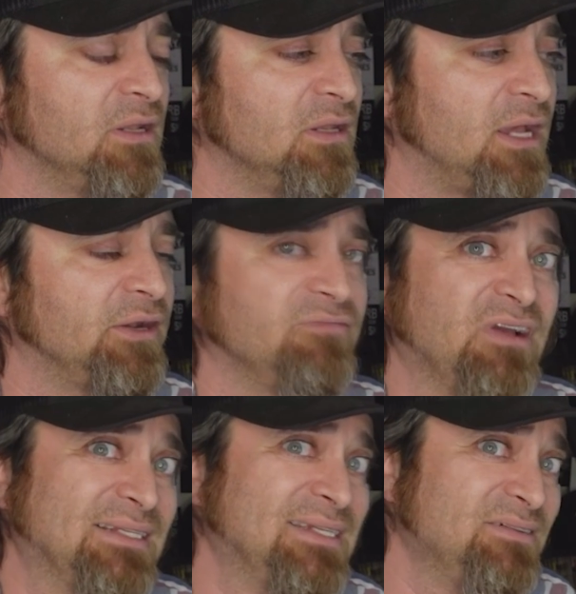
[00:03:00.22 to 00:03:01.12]
a lot of
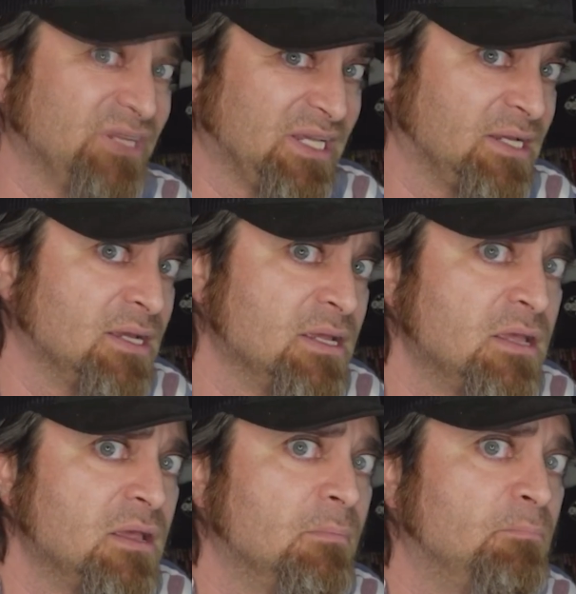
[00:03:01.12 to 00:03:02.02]
activity.
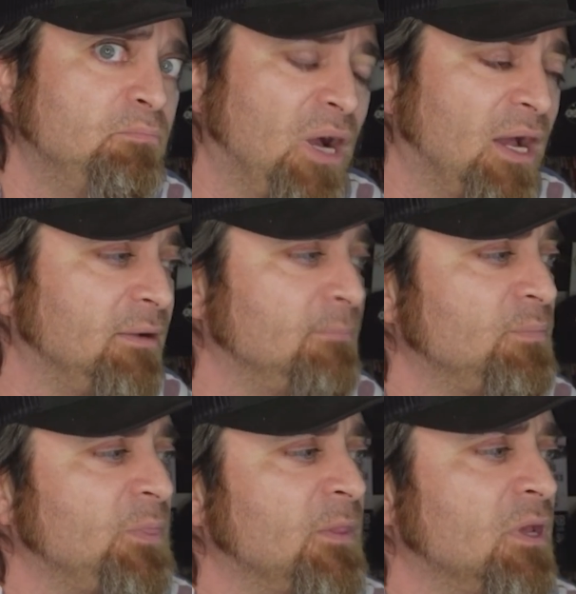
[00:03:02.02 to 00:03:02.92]
But
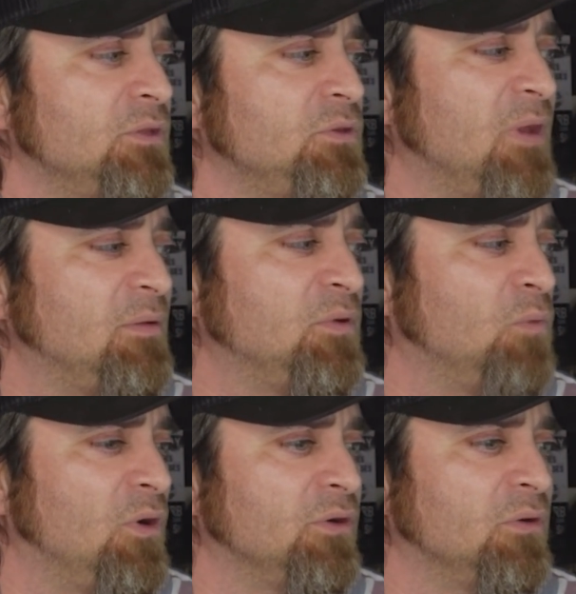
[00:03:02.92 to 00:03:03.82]
you may be
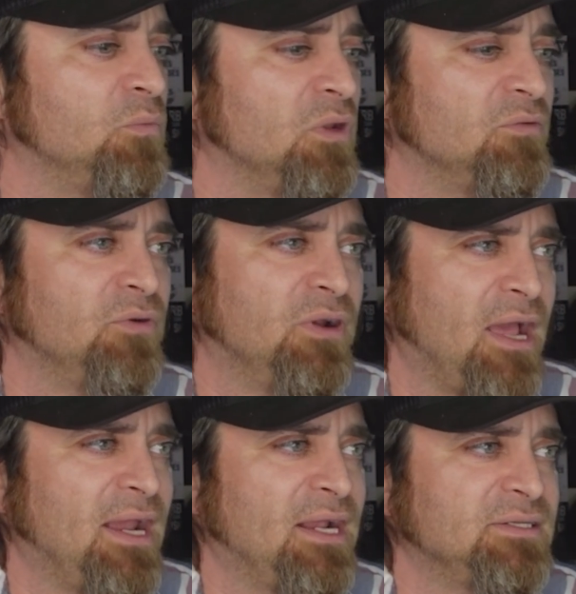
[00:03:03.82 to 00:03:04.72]
wondering, well, if we're
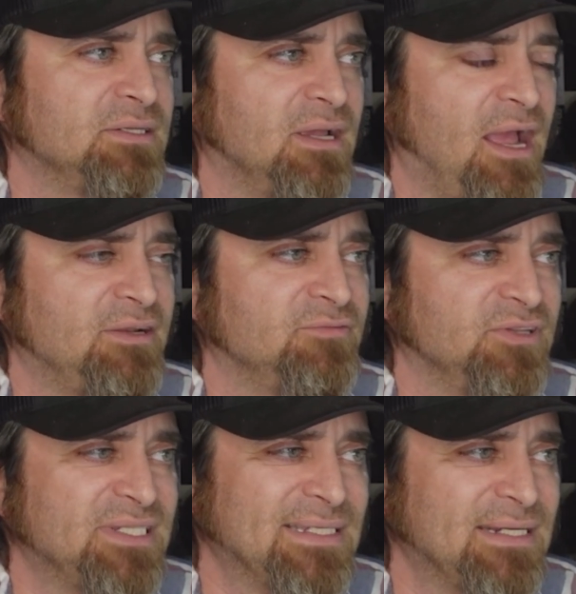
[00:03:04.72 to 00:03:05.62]
not acti-
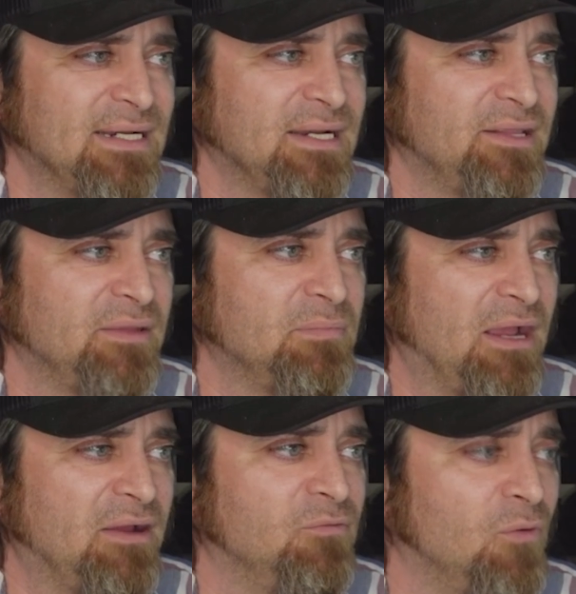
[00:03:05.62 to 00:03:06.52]
actively sending anything
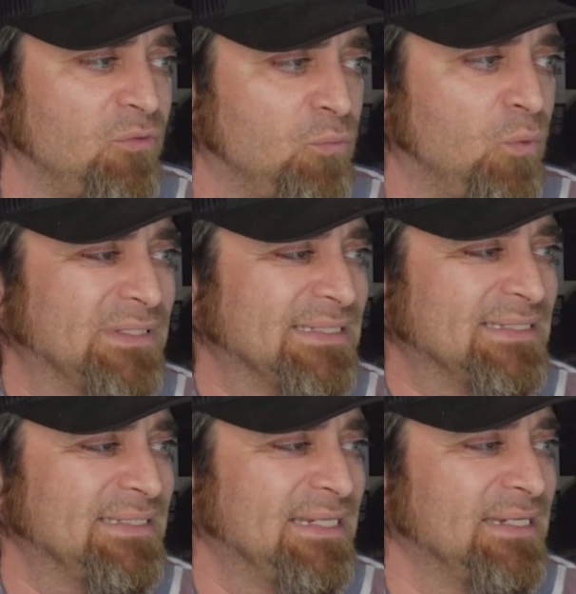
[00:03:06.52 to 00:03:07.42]
back and forth, what's
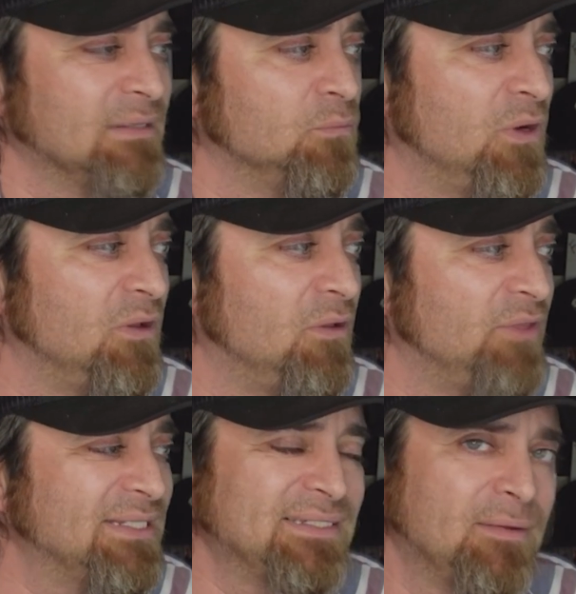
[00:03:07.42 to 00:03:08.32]
it seeing? Well,
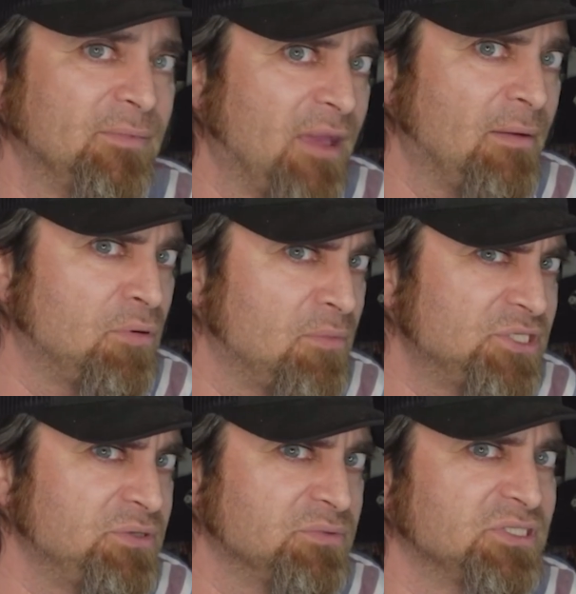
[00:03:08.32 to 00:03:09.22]
that's some of that
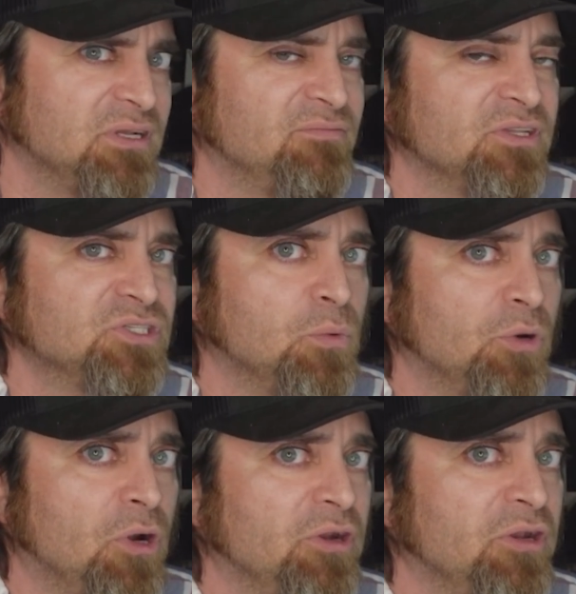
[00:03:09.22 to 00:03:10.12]
promiscuous stuff that's
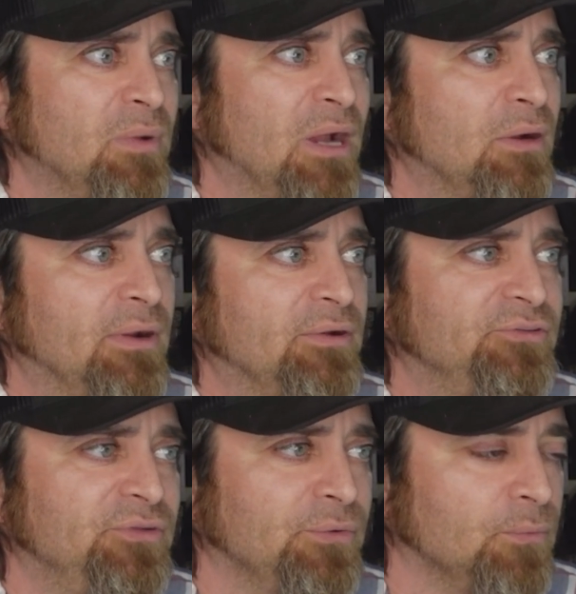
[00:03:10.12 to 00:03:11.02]
going on in the
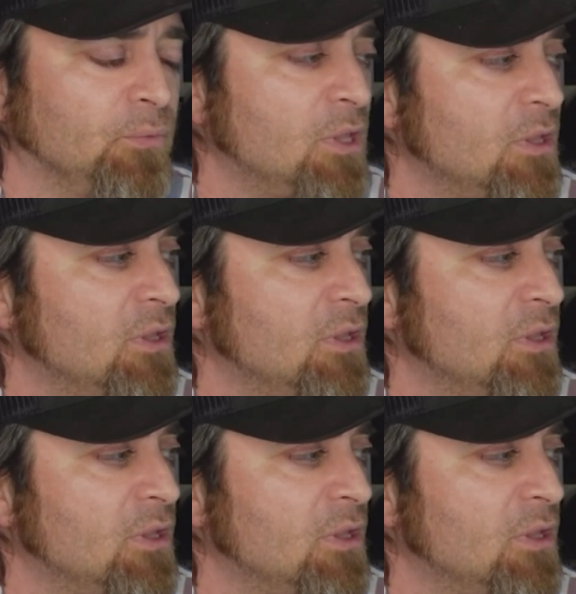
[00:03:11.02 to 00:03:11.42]
background, too.